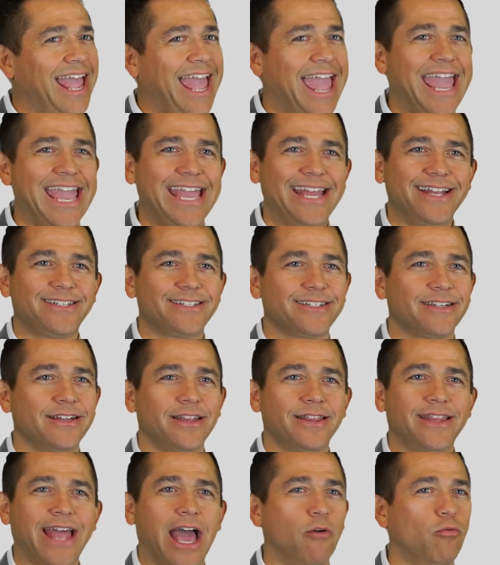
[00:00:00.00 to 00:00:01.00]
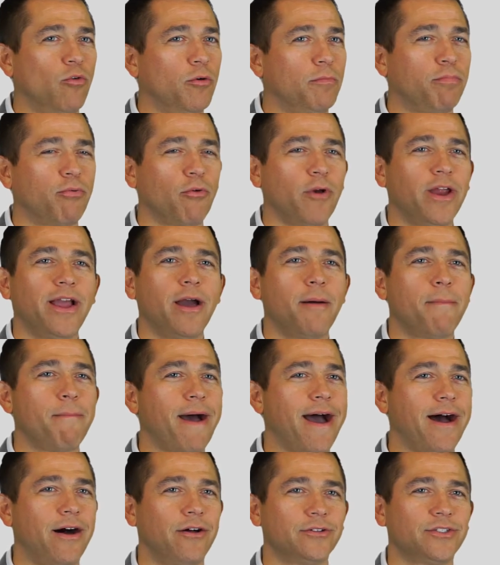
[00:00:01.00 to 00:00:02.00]
hate that will bring
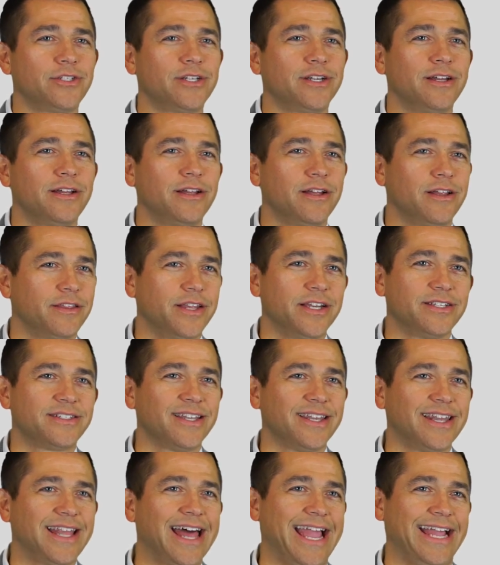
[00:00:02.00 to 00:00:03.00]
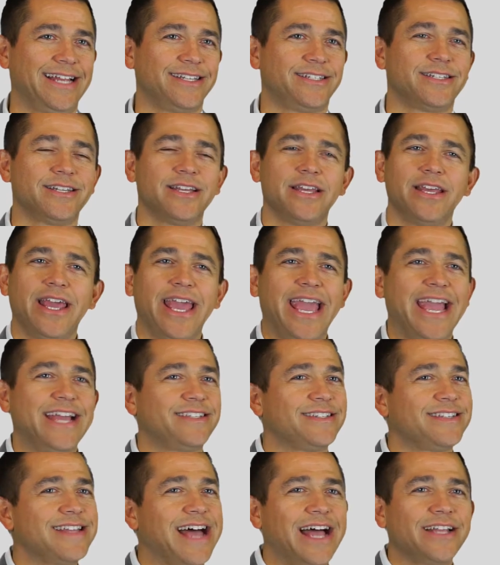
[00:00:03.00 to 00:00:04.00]
about this light.
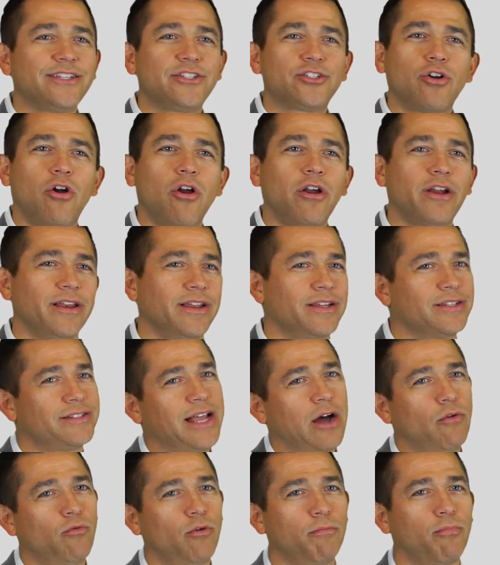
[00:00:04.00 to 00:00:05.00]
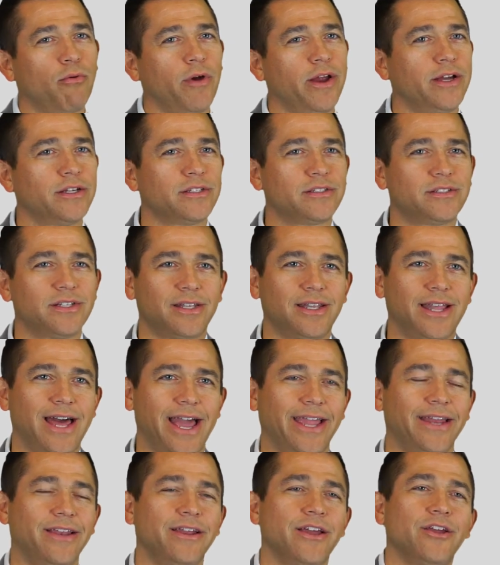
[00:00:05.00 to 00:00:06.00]
It's not darkness that will bring us to
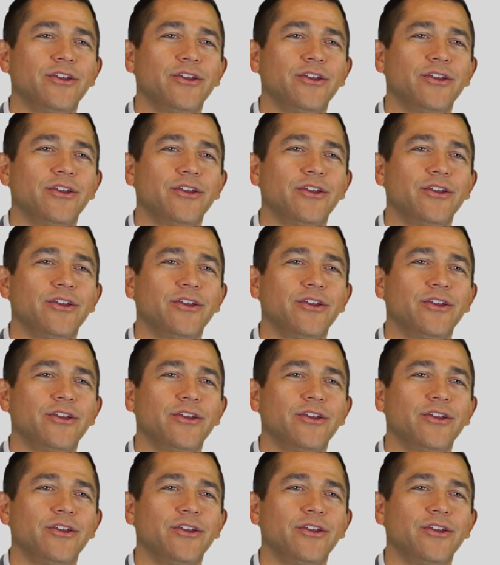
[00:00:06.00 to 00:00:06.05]
light.